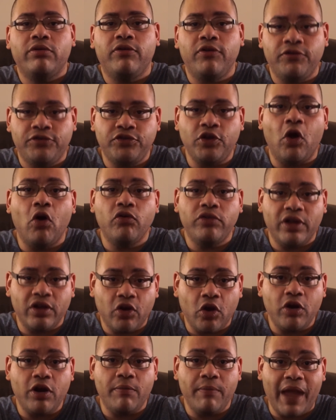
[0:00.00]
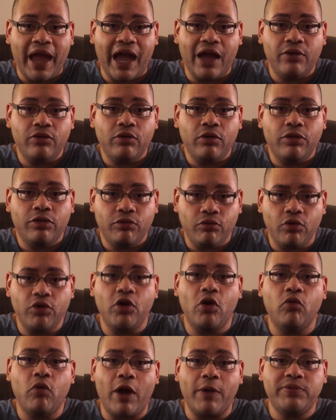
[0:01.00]
sold a good amount through
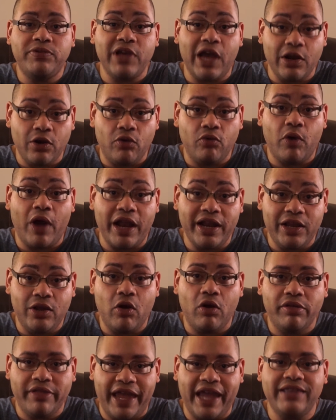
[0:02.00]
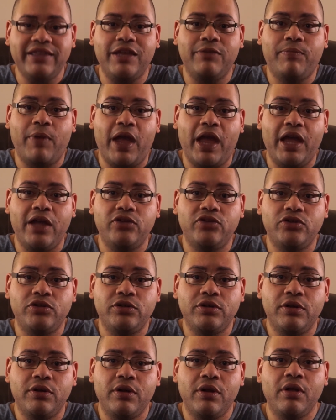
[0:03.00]
your website already or landing
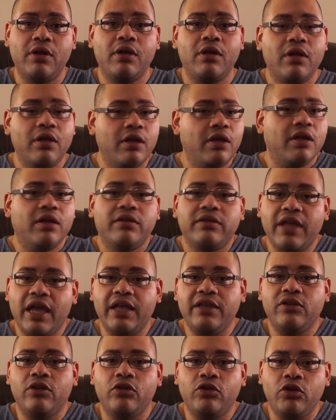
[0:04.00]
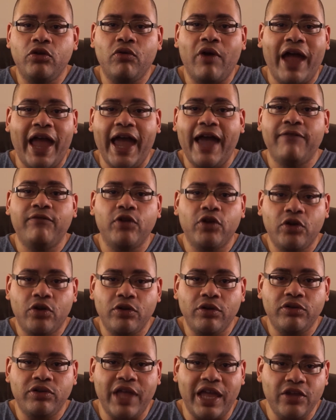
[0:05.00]
page, then you have
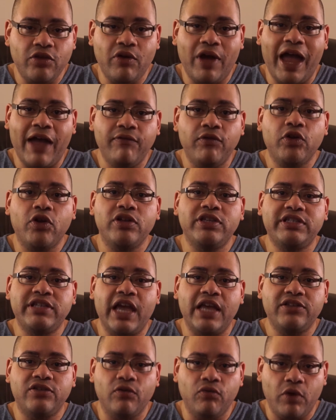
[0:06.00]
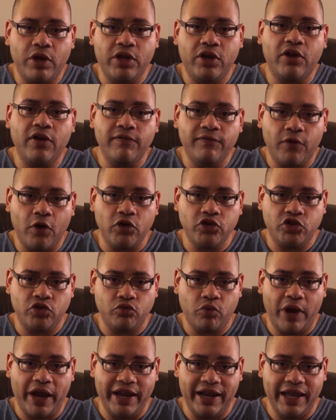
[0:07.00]
a good sense of what your conversion
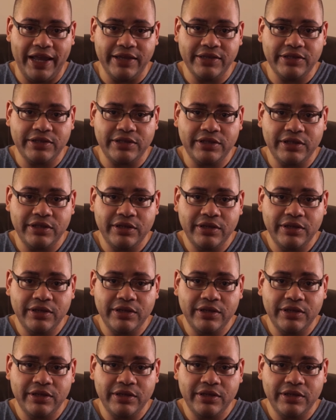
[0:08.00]
rate is,